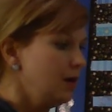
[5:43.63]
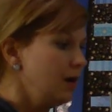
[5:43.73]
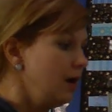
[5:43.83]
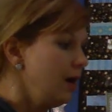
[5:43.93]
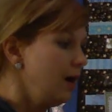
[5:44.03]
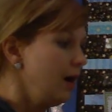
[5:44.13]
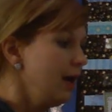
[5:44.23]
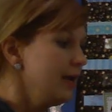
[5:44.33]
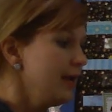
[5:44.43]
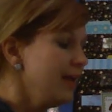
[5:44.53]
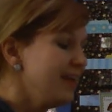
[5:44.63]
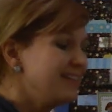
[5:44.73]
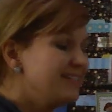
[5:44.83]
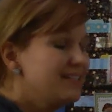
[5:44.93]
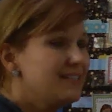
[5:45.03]
I ate
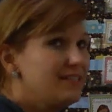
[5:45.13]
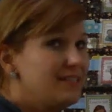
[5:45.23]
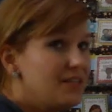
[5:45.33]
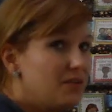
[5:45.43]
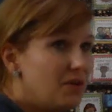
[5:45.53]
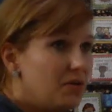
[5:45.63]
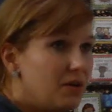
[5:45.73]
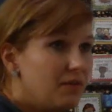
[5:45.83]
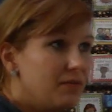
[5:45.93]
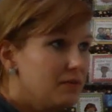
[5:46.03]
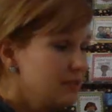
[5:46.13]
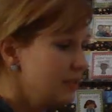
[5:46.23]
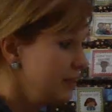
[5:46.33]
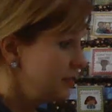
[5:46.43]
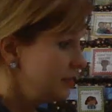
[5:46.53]
0 of those
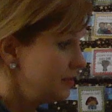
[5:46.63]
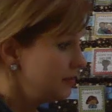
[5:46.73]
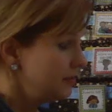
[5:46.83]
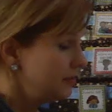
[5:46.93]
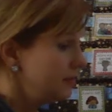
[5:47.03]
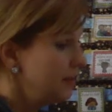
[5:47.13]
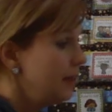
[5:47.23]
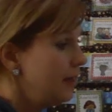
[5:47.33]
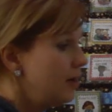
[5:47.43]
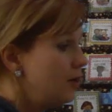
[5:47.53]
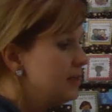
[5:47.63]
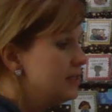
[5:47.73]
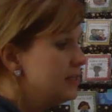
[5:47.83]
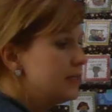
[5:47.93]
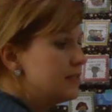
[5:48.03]
slices. How many
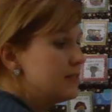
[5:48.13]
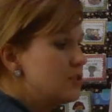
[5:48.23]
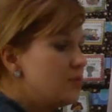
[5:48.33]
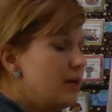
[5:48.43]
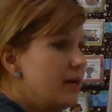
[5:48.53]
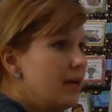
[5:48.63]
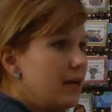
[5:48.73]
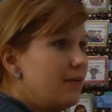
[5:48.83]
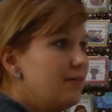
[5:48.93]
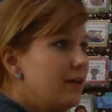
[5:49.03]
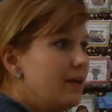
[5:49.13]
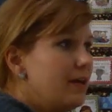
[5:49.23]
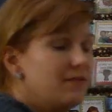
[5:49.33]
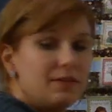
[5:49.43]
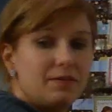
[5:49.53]
slices do I have left?
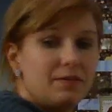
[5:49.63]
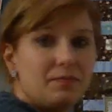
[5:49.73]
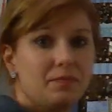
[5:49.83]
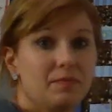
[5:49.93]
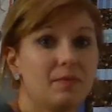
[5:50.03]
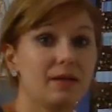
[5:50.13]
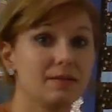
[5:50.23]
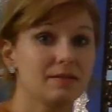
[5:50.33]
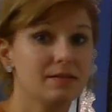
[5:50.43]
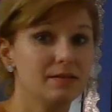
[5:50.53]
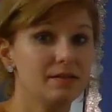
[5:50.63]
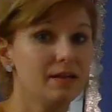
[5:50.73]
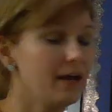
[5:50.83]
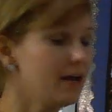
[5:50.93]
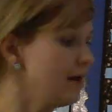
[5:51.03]
I still
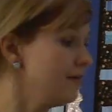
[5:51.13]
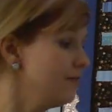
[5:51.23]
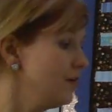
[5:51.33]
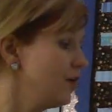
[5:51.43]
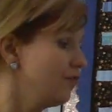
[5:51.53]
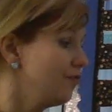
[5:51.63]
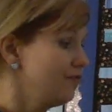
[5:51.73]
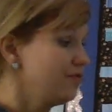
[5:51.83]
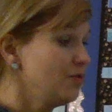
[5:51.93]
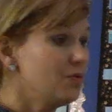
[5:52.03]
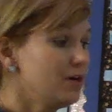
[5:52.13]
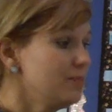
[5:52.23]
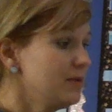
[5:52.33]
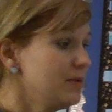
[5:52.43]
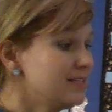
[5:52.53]
have 4 because
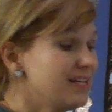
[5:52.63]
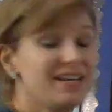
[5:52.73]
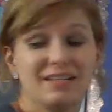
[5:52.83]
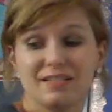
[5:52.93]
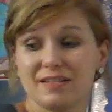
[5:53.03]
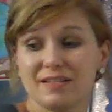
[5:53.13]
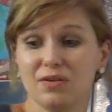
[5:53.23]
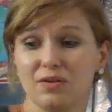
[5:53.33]
I ate 0.